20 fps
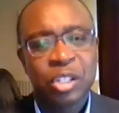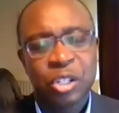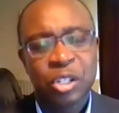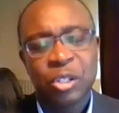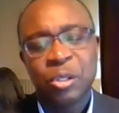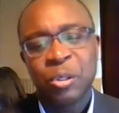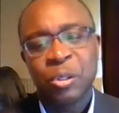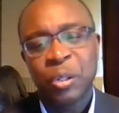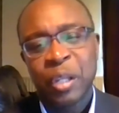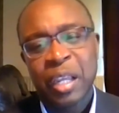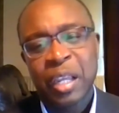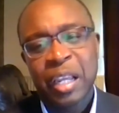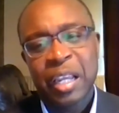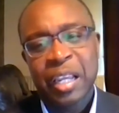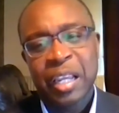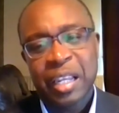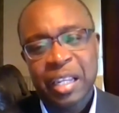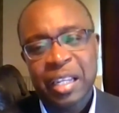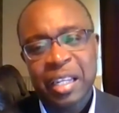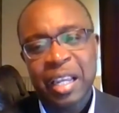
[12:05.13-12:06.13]
to
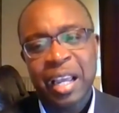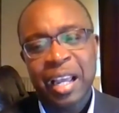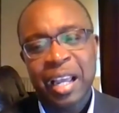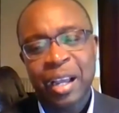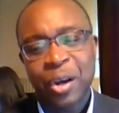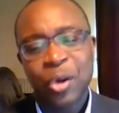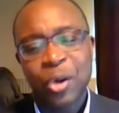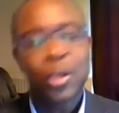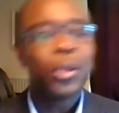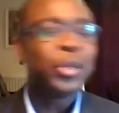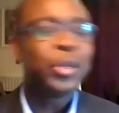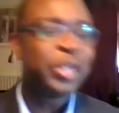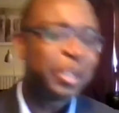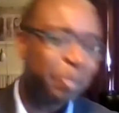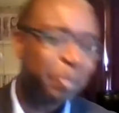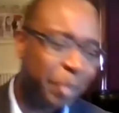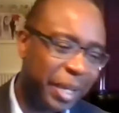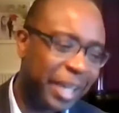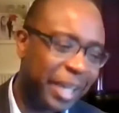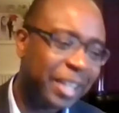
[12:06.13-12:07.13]
hold the
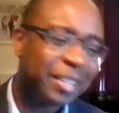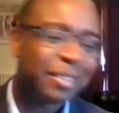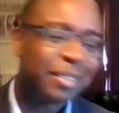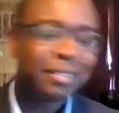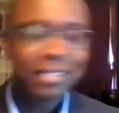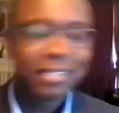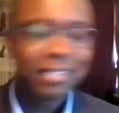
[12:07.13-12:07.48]
big